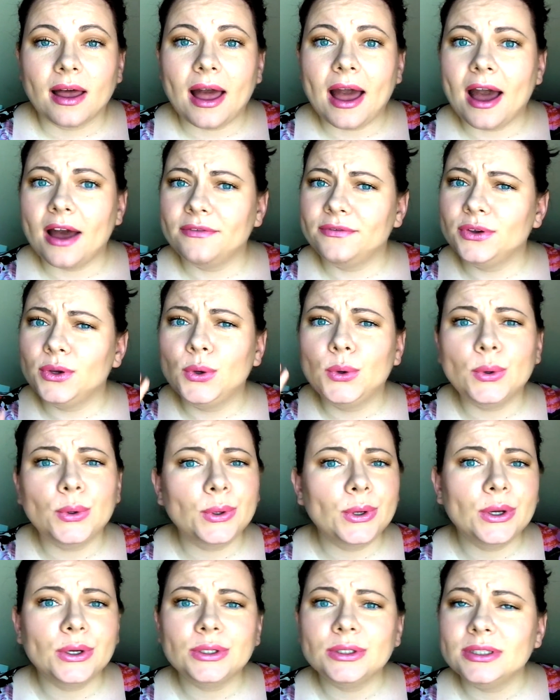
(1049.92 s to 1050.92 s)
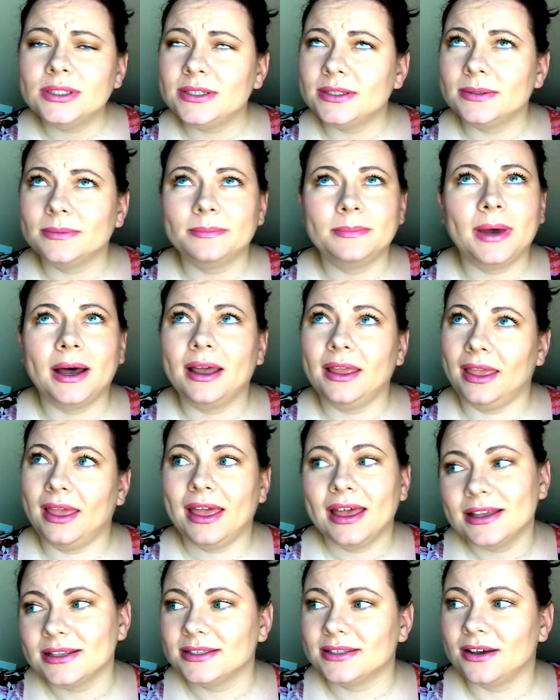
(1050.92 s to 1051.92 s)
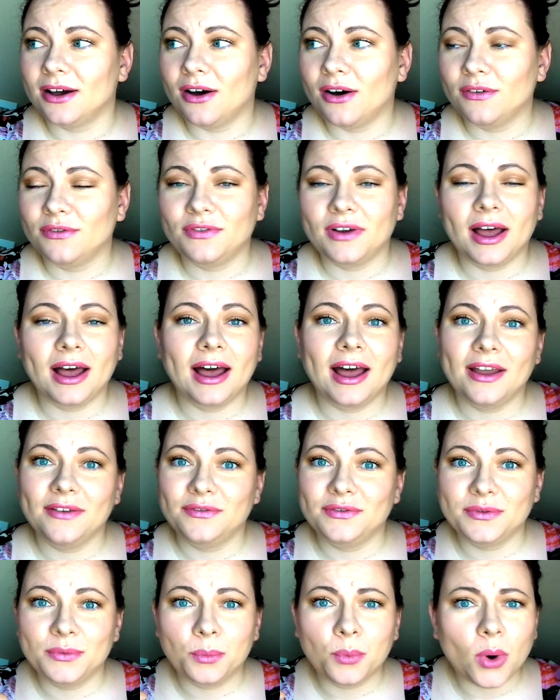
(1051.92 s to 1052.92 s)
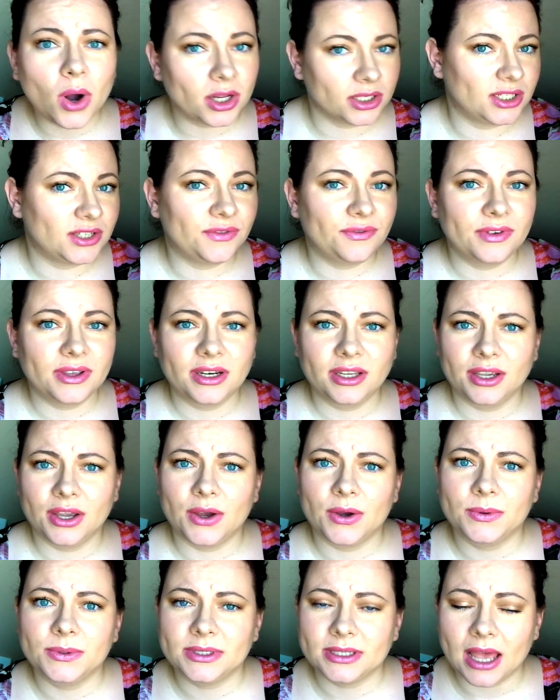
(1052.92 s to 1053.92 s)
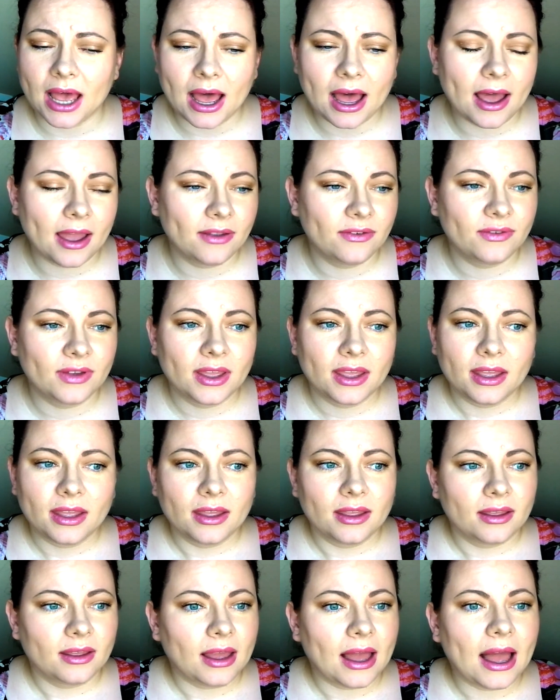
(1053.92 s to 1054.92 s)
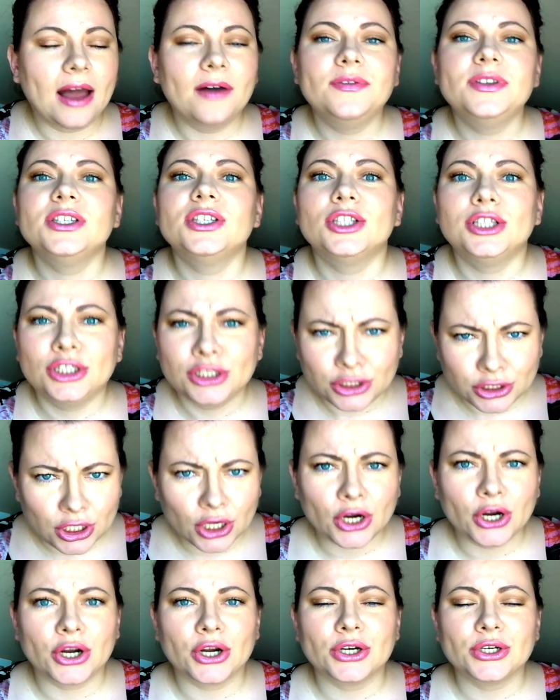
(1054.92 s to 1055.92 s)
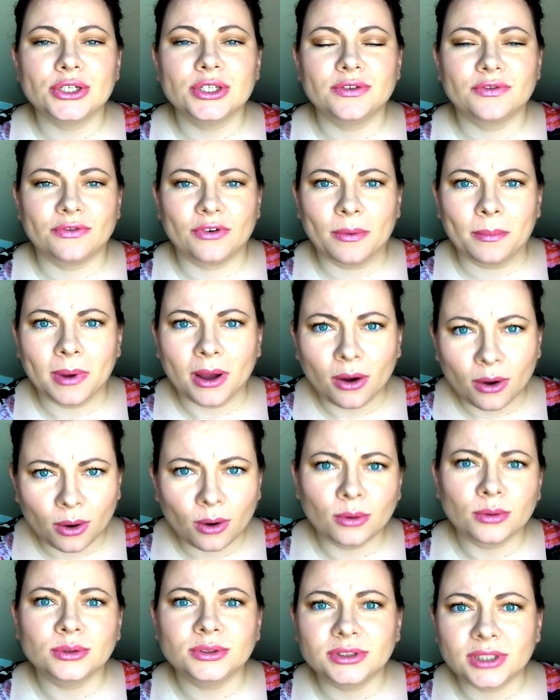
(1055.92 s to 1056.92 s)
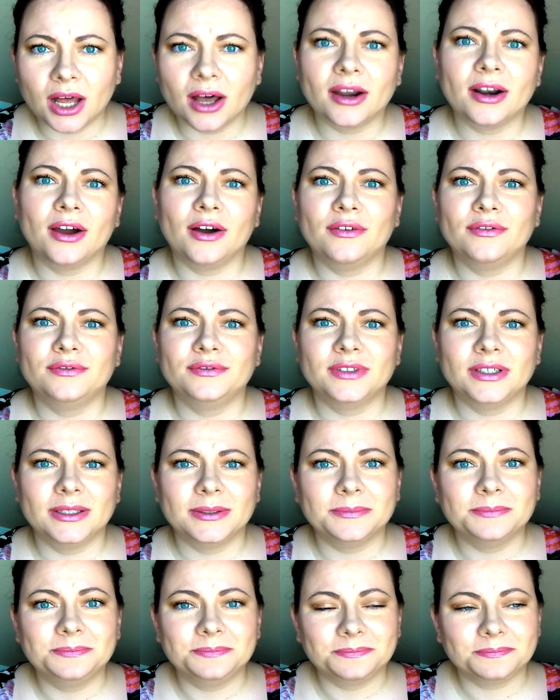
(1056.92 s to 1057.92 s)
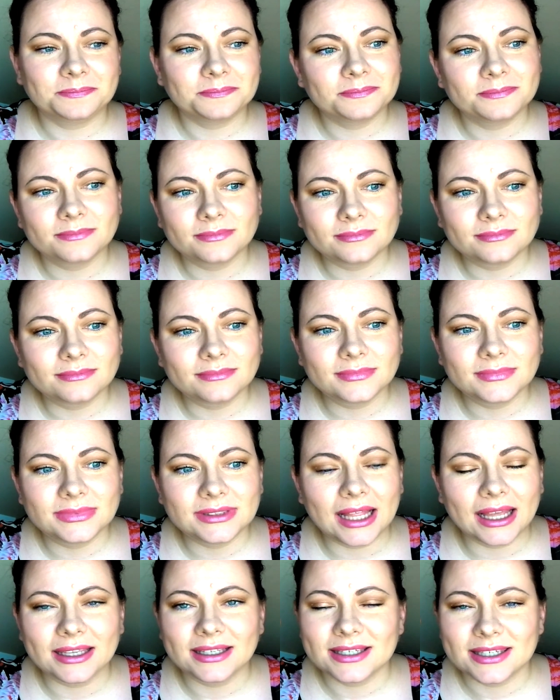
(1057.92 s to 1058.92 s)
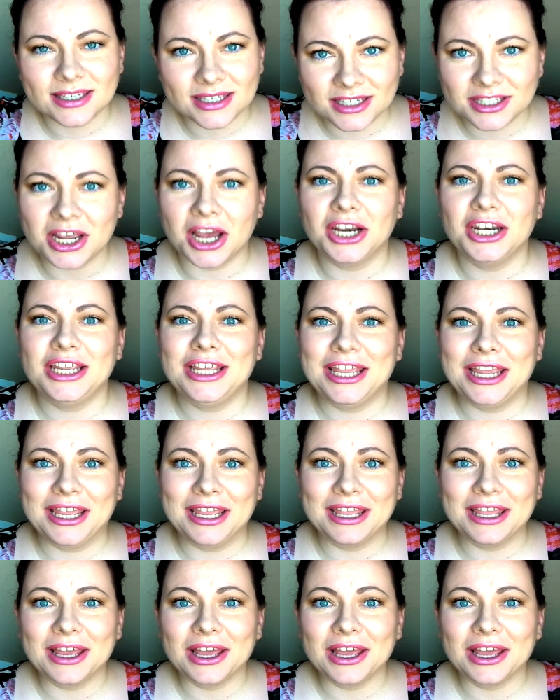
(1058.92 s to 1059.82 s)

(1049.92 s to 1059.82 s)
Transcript: I've googled my ass off I've watched videos I've I've just learned from a whole lot of uh, like studying